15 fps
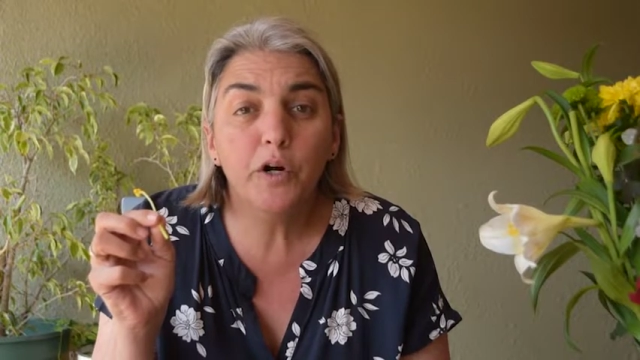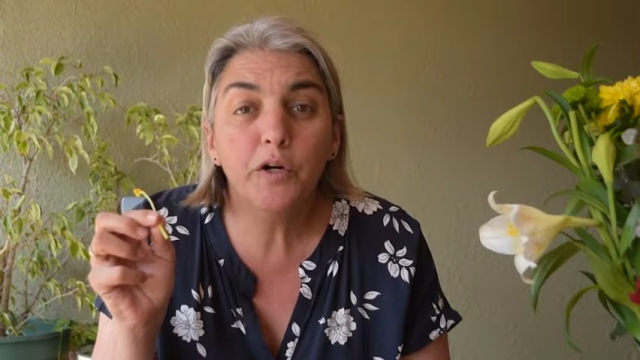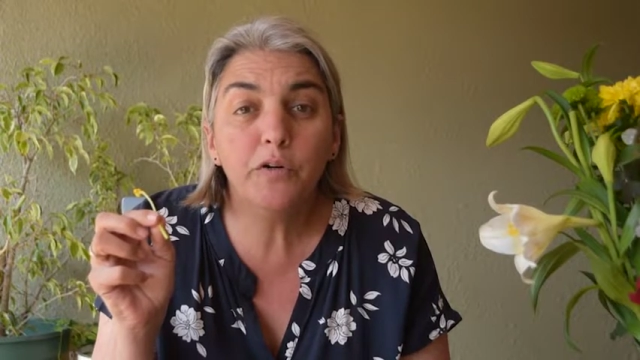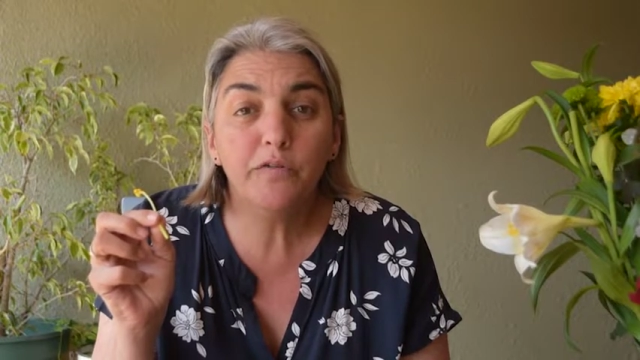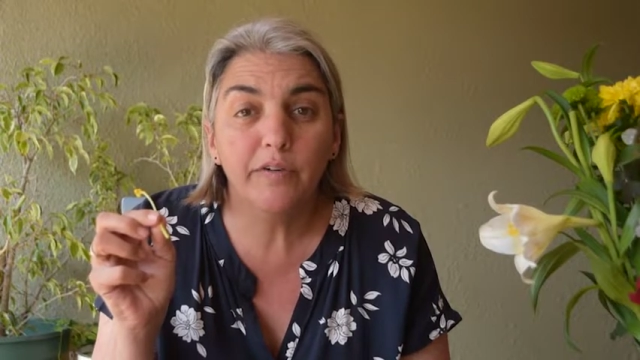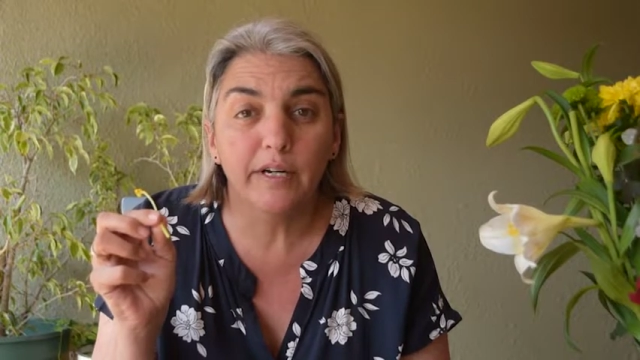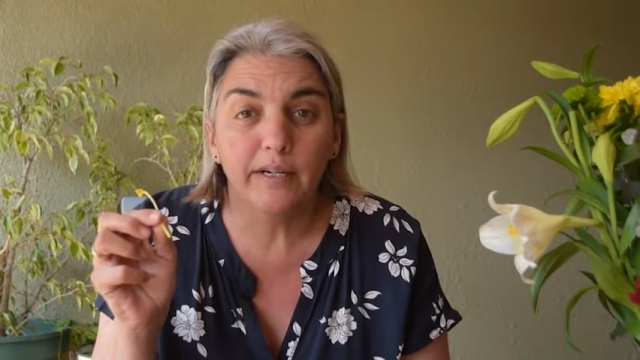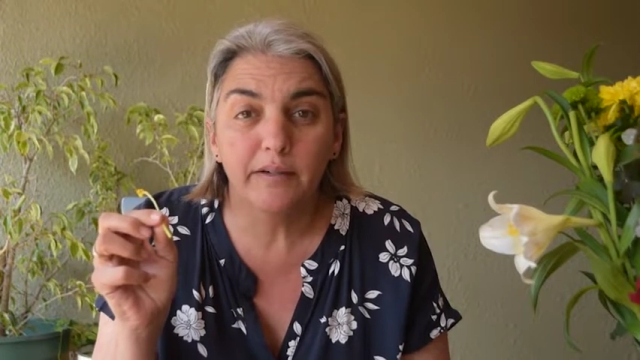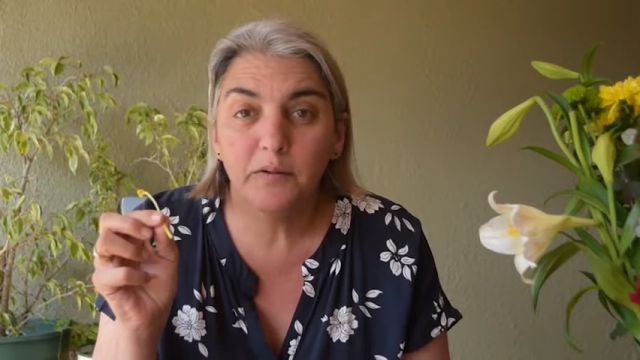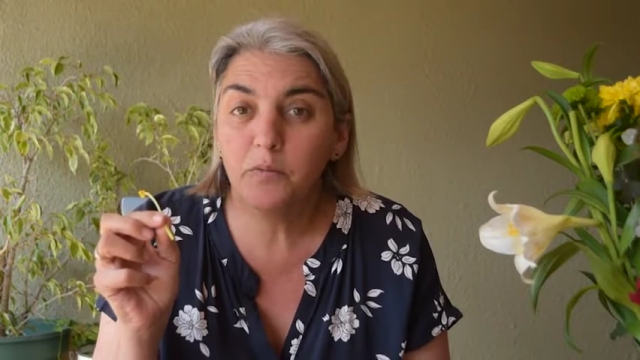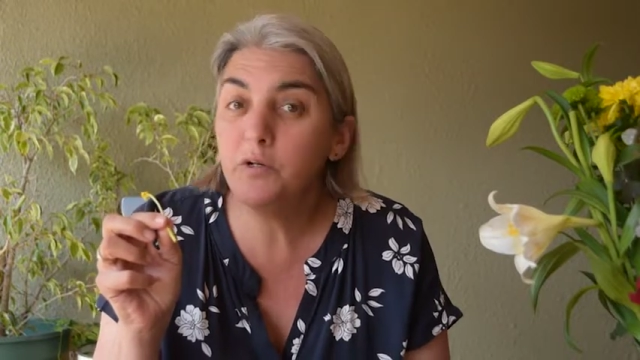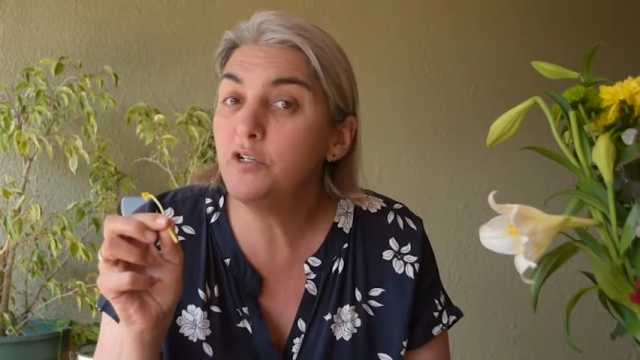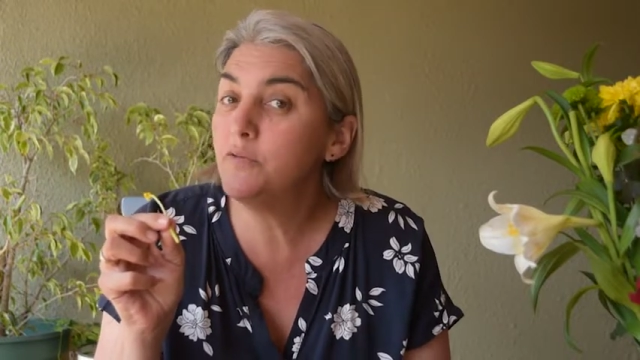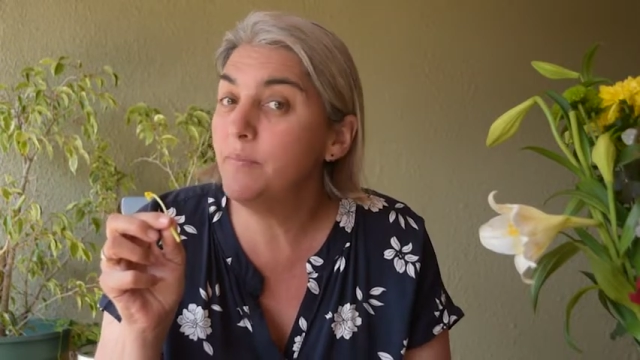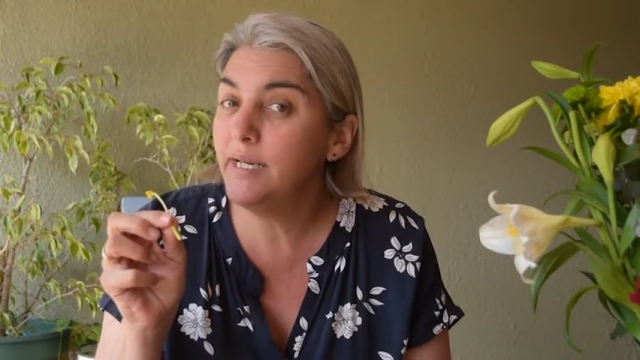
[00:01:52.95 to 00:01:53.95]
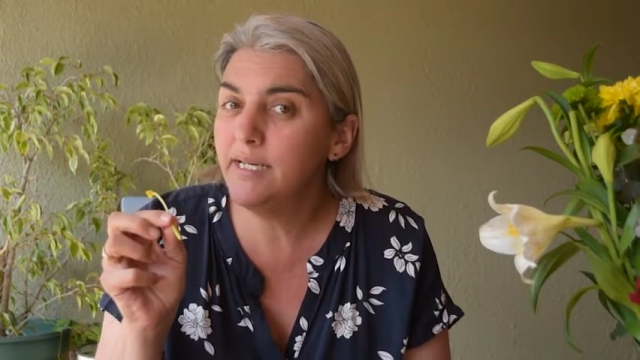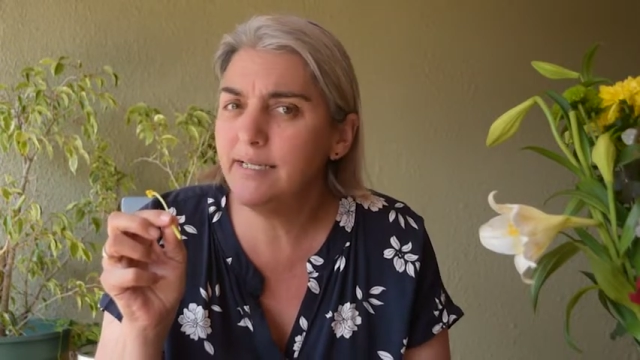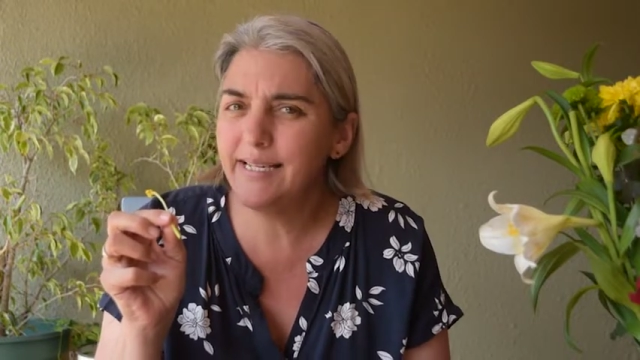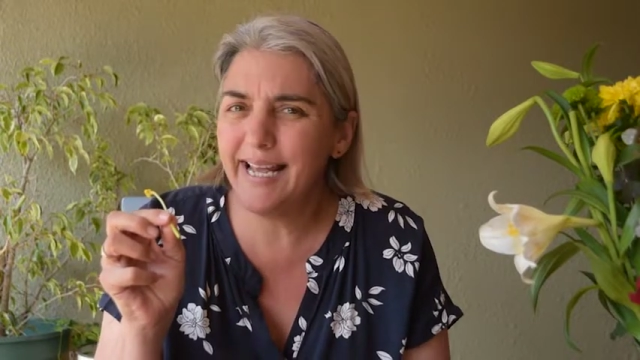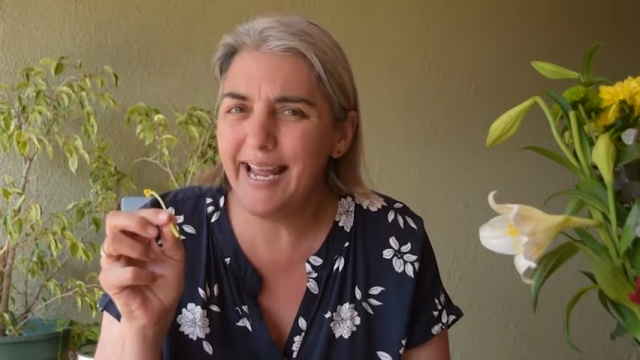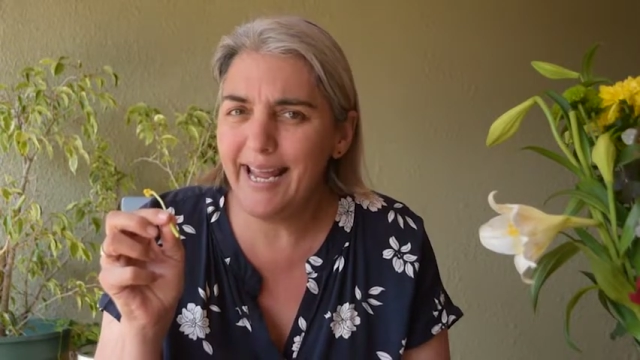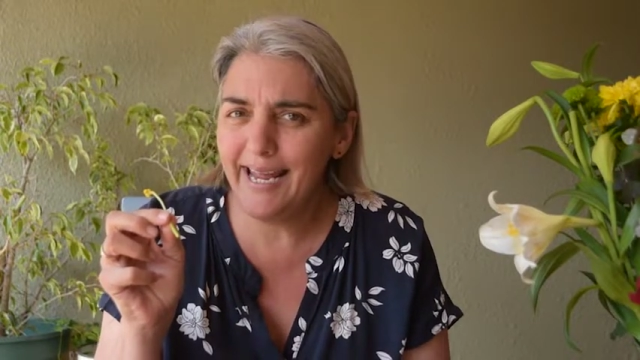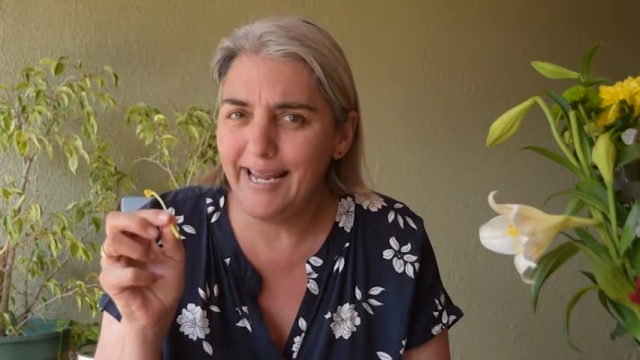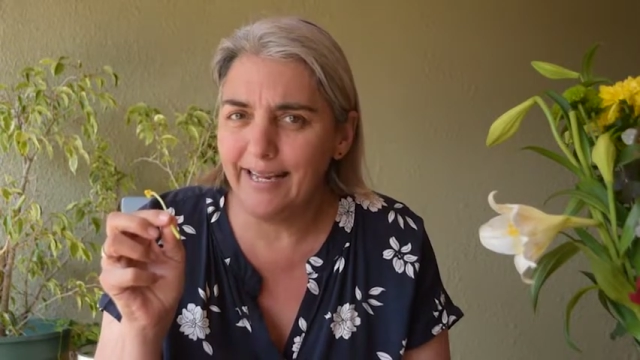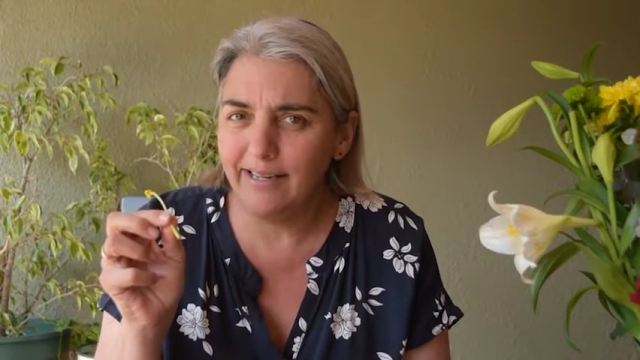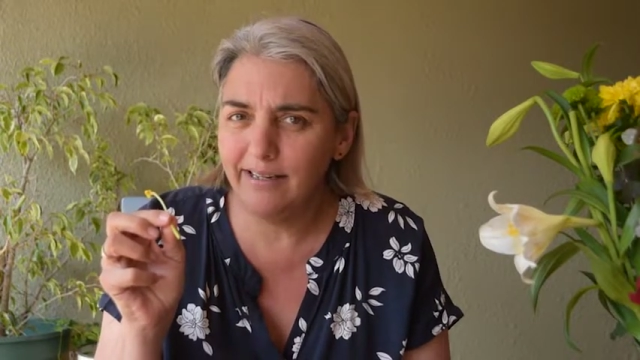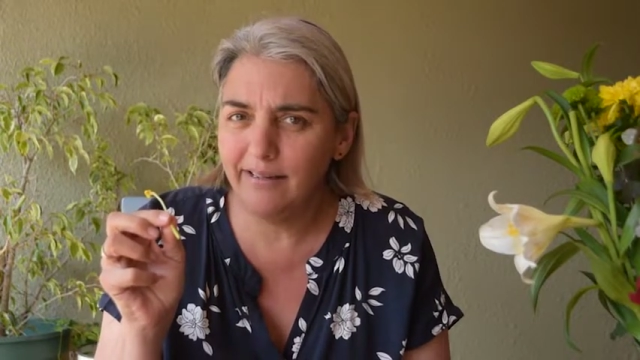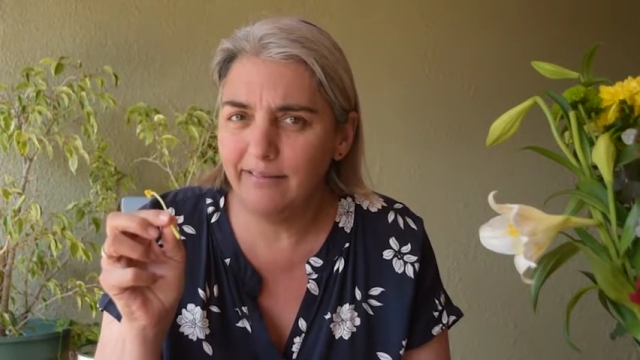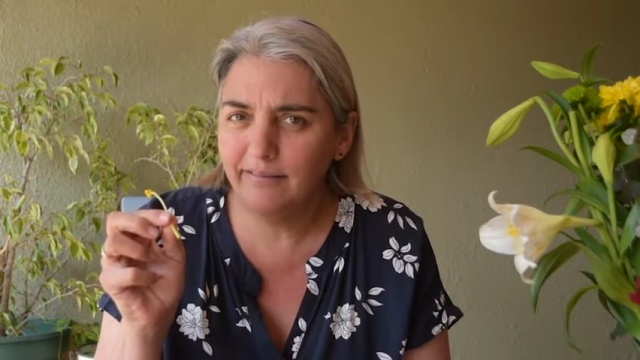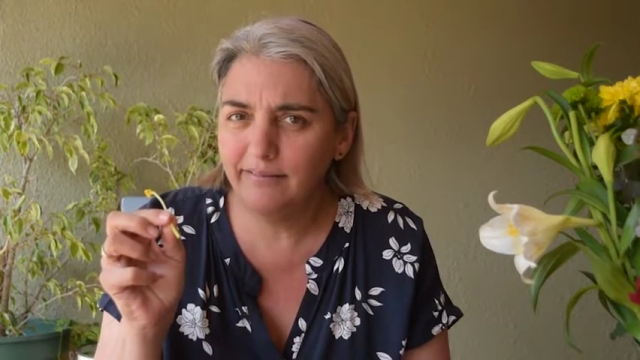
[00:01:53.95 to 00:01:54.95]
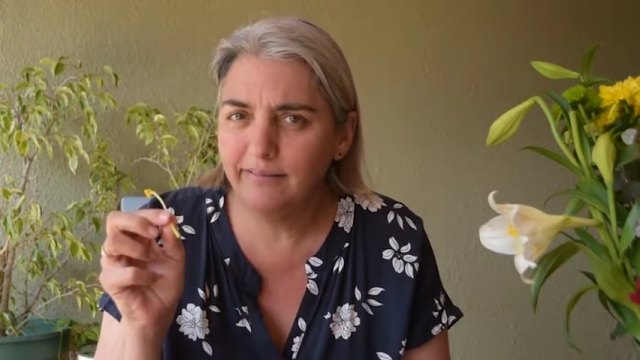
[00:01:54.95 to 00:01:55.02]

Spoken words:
ova, which means egg.